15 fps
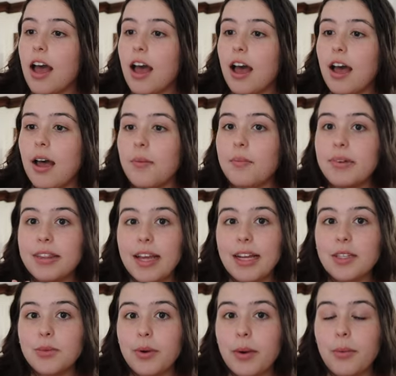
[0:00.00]
but
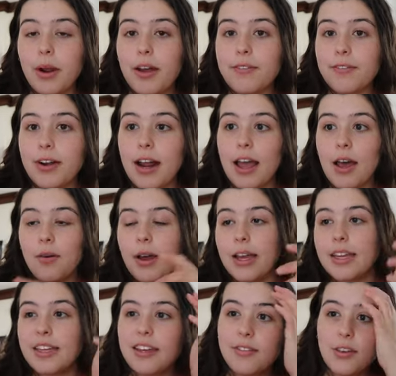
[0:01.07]
that's where we're at for now. I
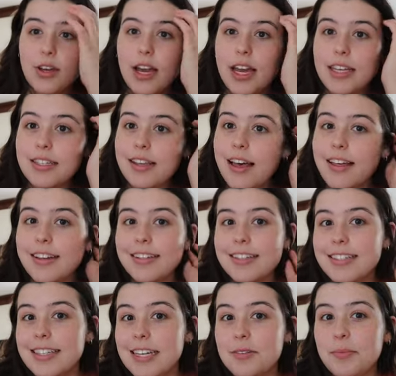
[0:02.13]
can give you guys a little
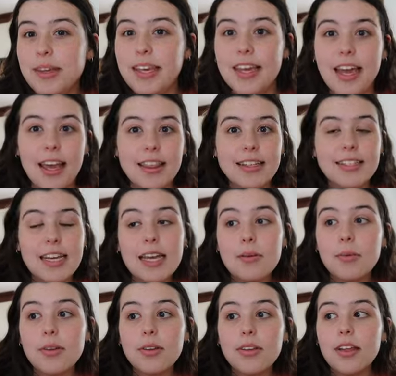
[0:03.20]
sneak peek at the
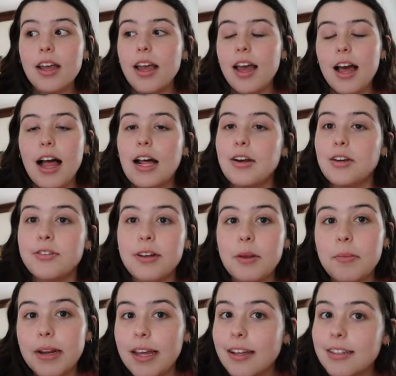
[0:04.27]
table. I don't know if
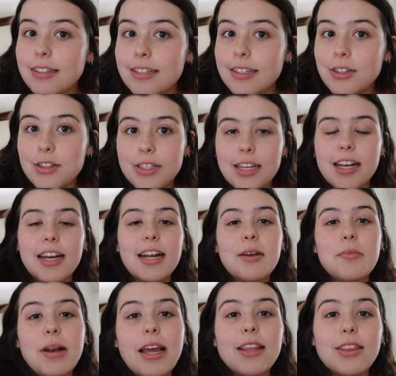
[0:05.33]
anybody else is interested in
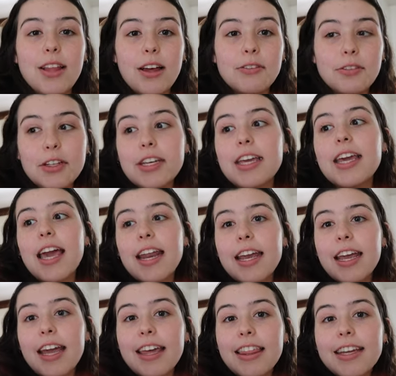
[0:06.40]
it, but I love looking at
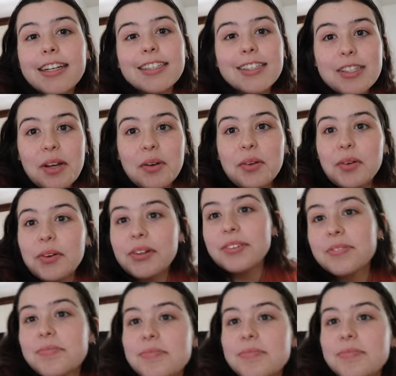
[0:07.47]
it. I think it's so cool.